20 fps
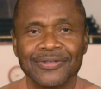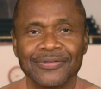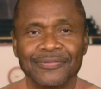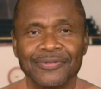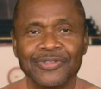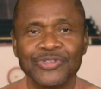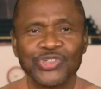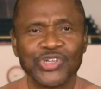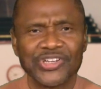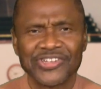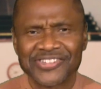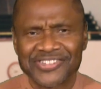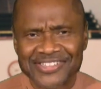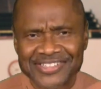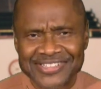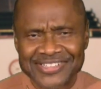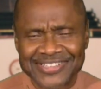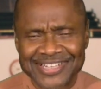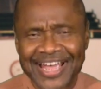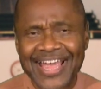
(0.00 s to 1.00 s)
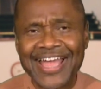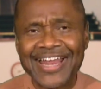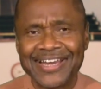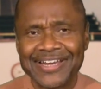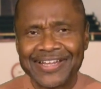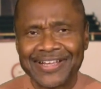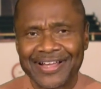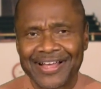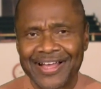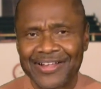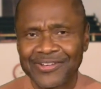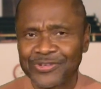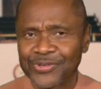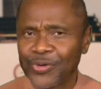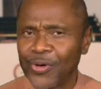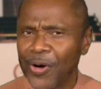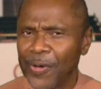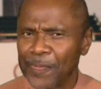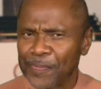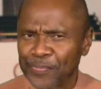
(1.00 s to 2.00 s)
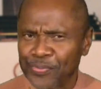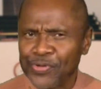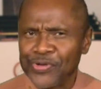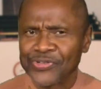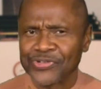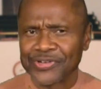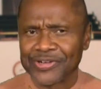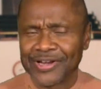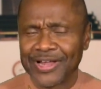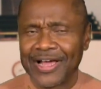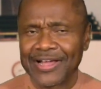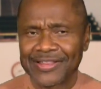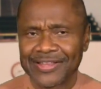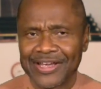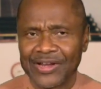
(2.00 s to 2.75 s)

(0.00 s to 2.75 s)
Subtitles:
but just stand there. I saw a preacher like